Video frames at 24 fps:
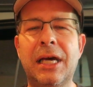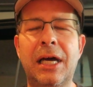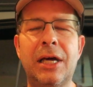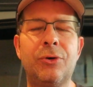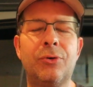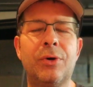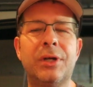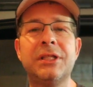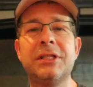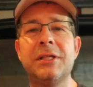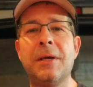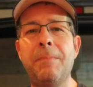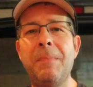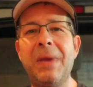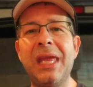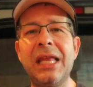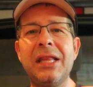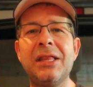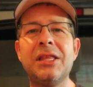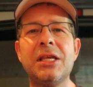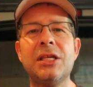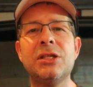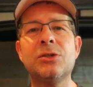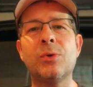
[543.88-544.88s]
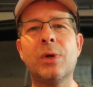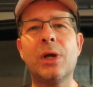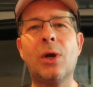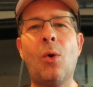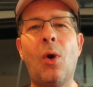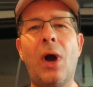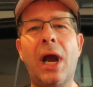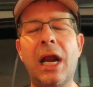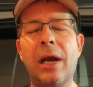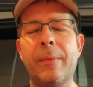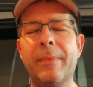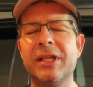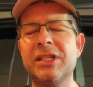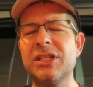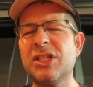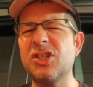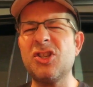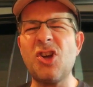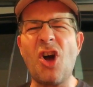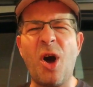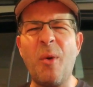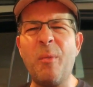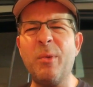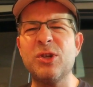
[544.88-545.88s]
Tundra to meet these requirements.
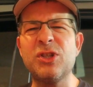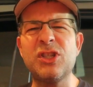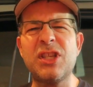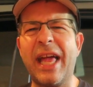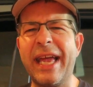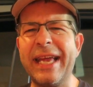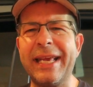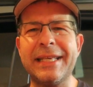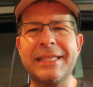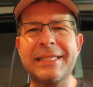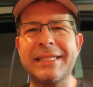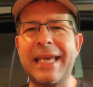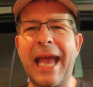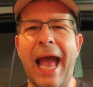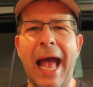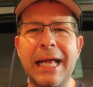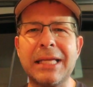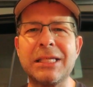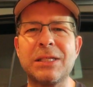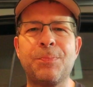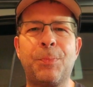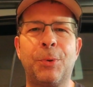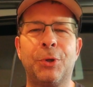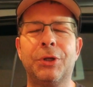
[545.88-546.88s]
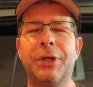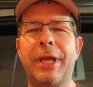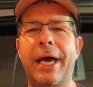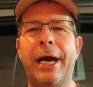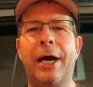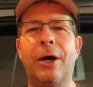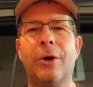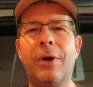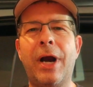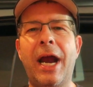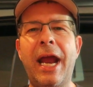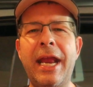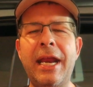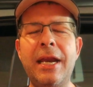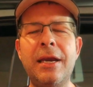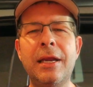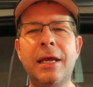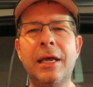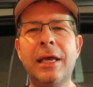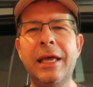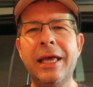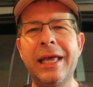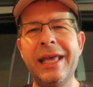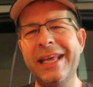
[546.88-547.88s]
It's almost like it's gospel now, right?
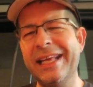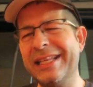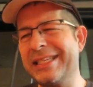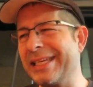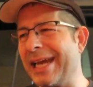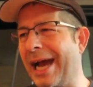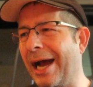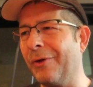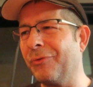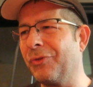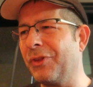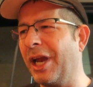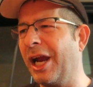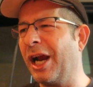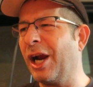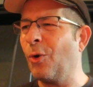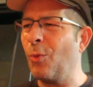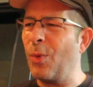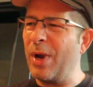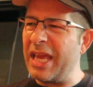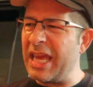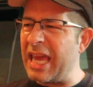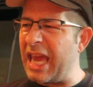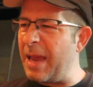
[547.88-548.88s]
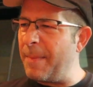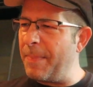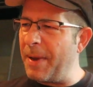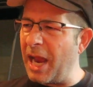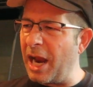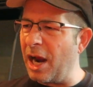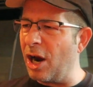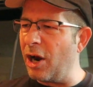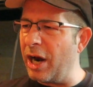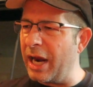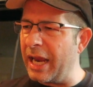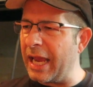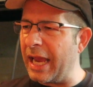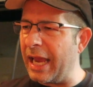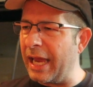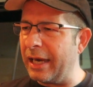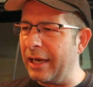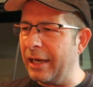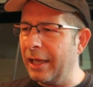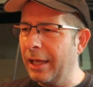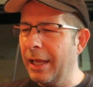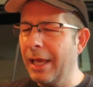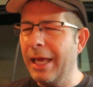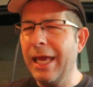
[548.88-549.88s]
It's out there, we keep hearing
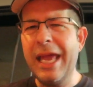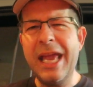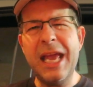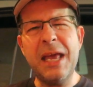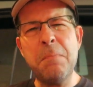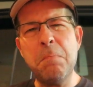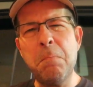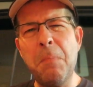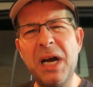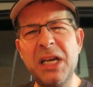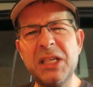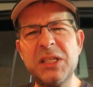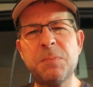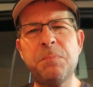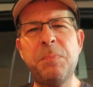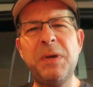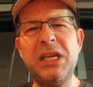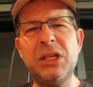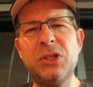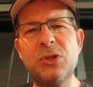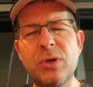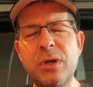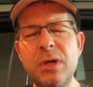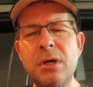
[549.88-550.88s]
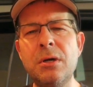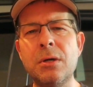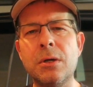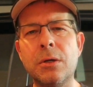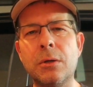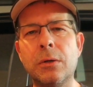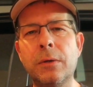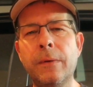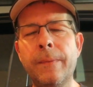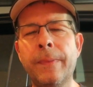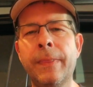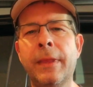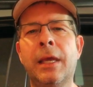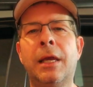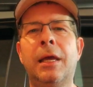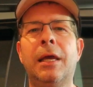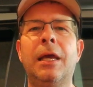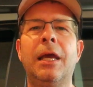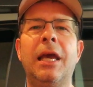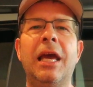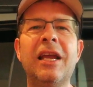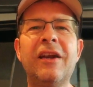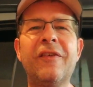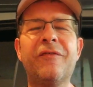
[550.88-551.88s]
it, it must be true.
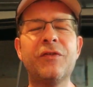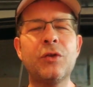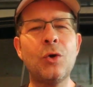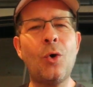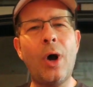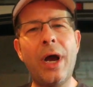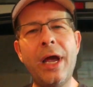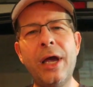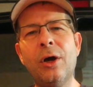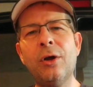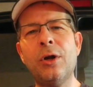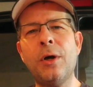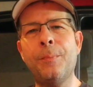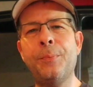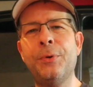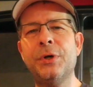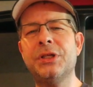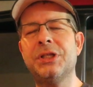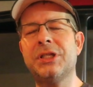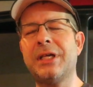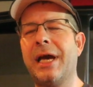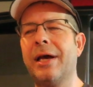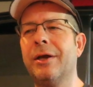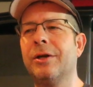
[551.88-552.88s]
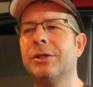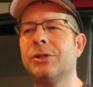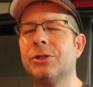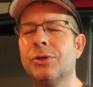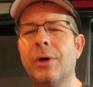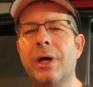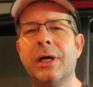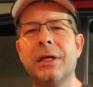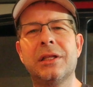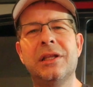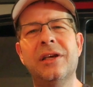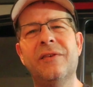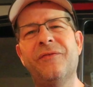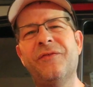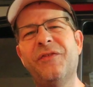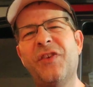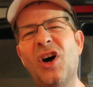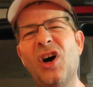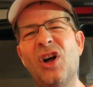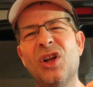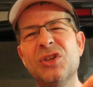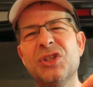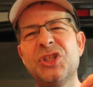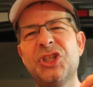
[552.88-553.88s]
And if Toyota puts out a truck that
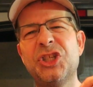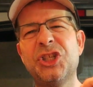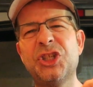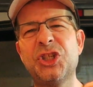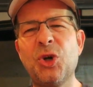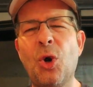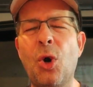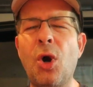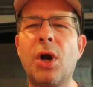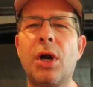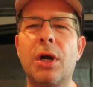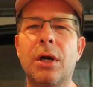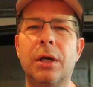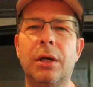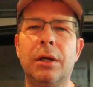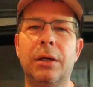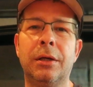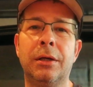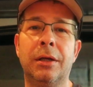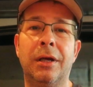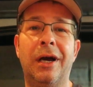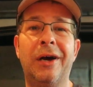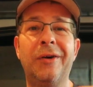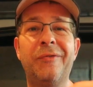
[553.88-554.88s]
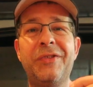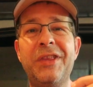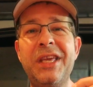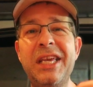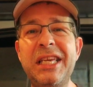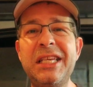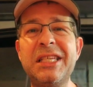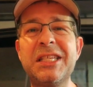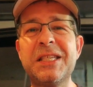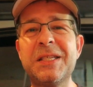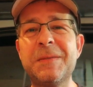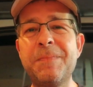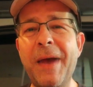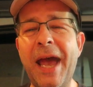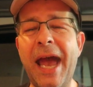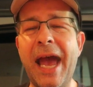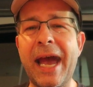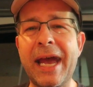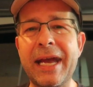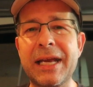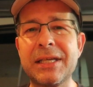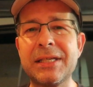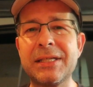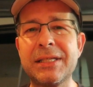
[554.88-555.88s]
falls short of these
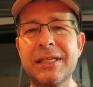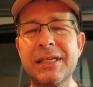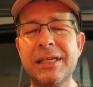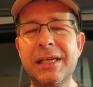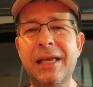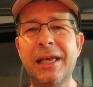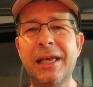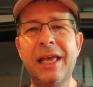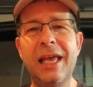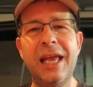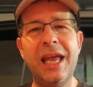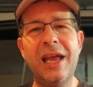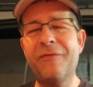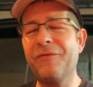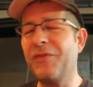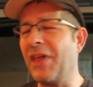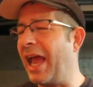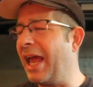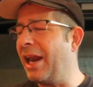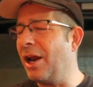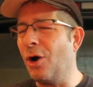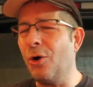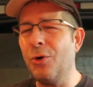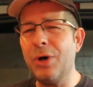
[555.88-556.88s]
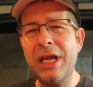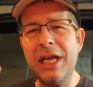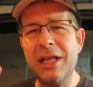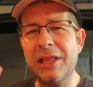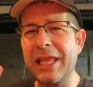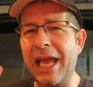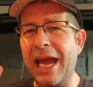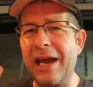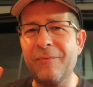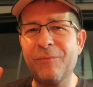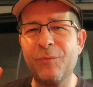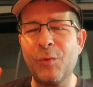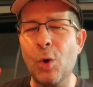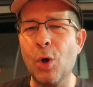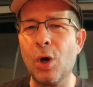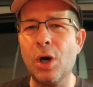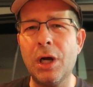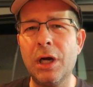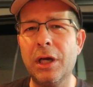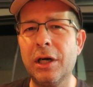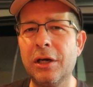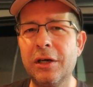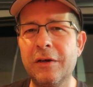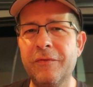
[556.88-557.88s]
specs, if they don't hit that
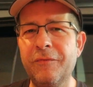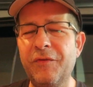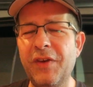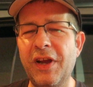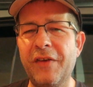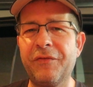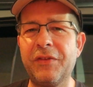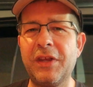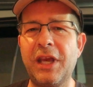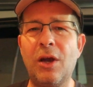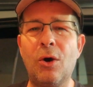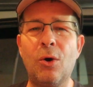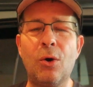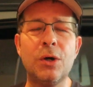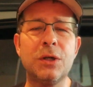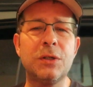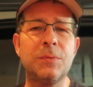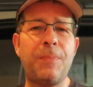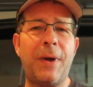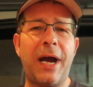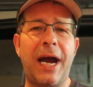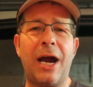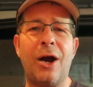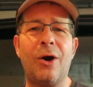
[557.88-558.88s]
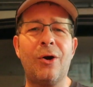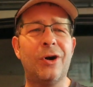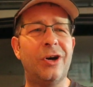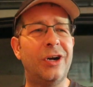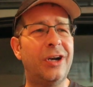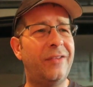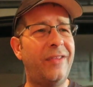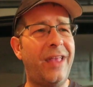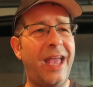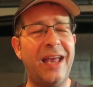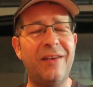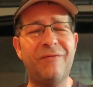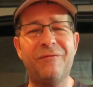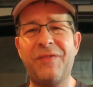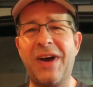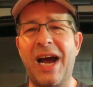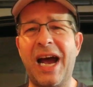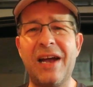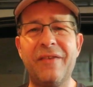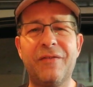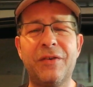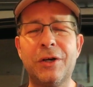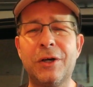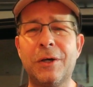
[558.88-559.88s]
450 horsepower and that
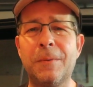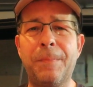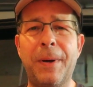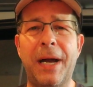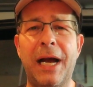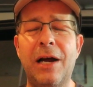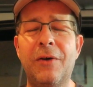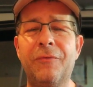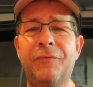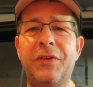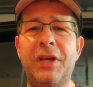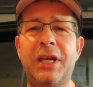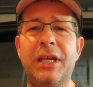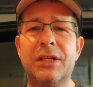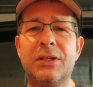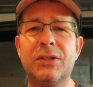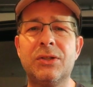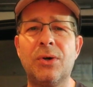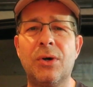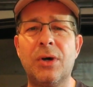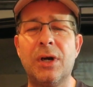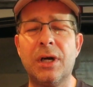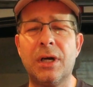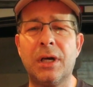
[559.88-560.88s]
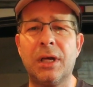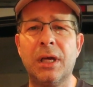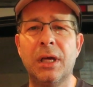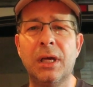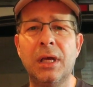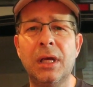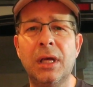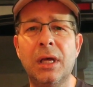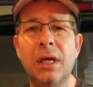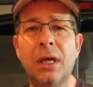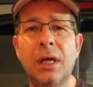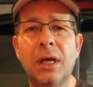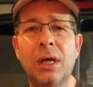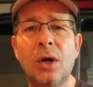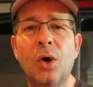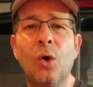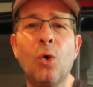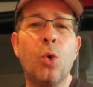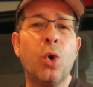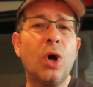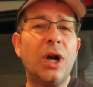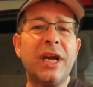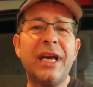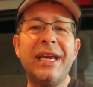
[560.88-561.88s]
500 pound-feet of torque,
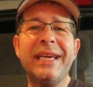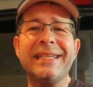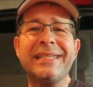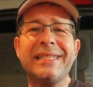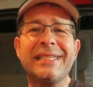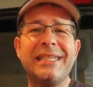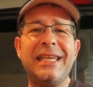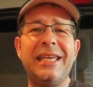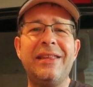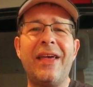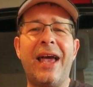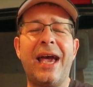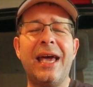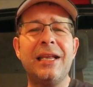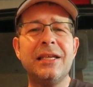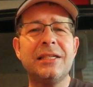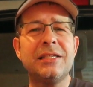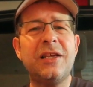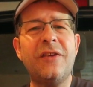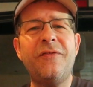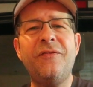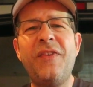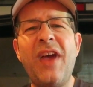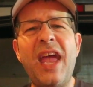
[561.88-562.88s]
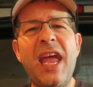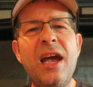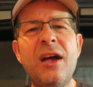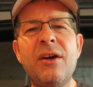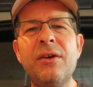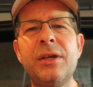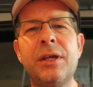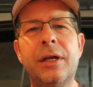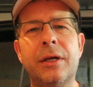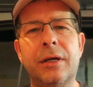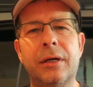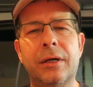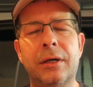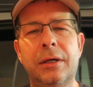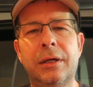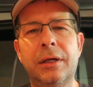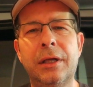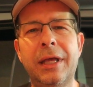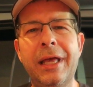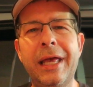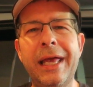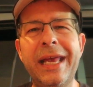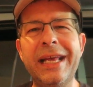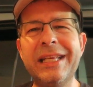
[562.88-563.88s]
we're going to see that as a failure.
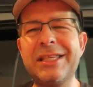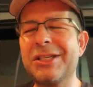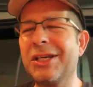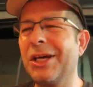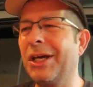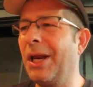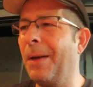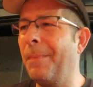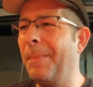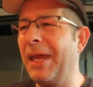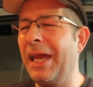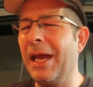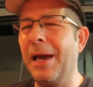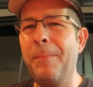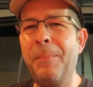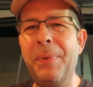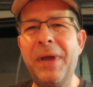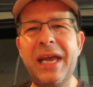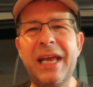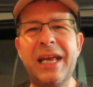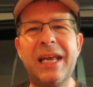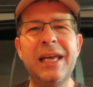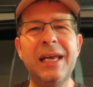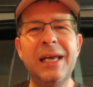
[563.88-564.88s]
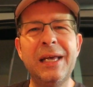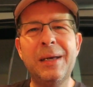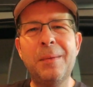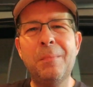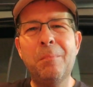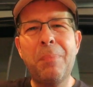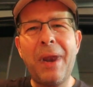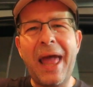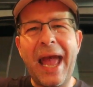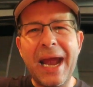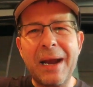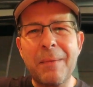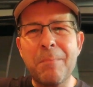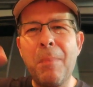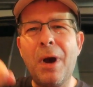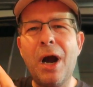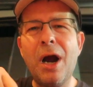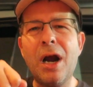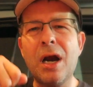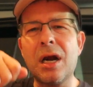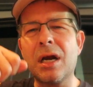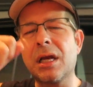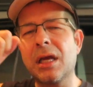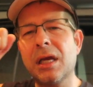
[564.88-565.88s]
It's going to be a big black
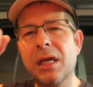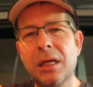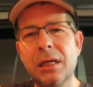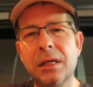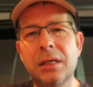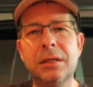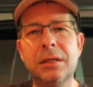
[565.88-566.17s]
mark